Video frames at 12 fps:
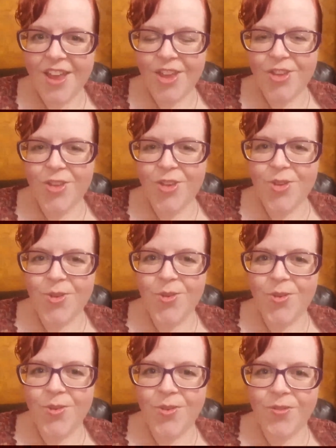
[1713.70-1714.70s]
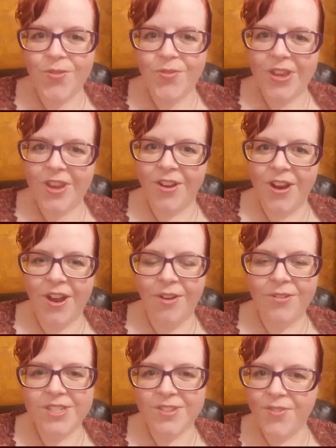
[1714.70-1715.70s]
you figure
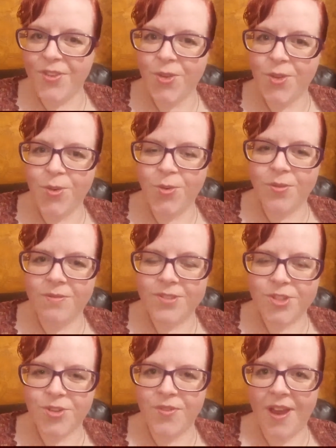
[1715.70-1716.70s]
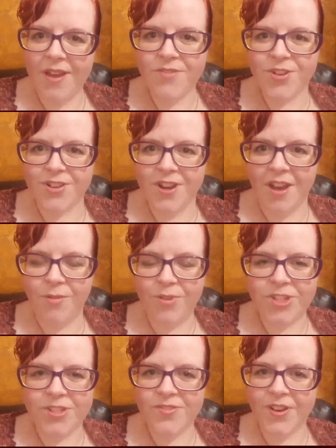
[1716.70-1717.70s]
out if you survived or not,
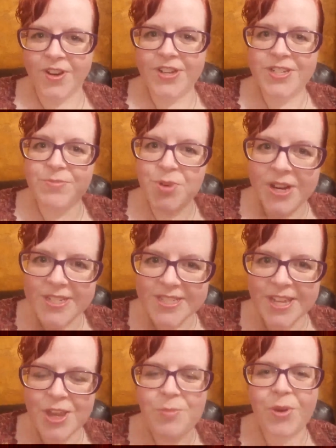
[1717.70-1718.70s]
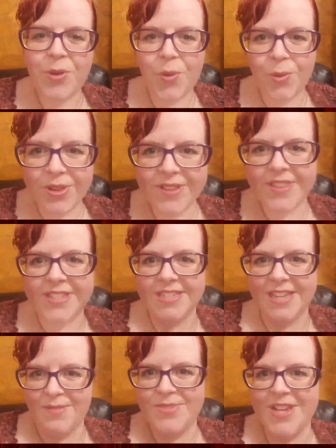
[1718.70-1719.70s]
which is very depressing but cool at the
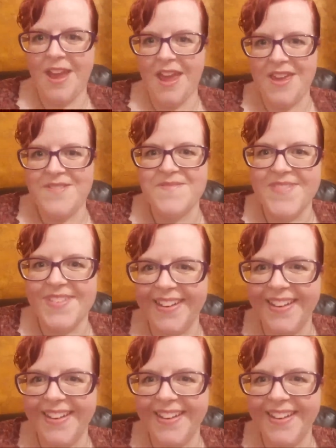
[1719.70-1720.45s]
same time.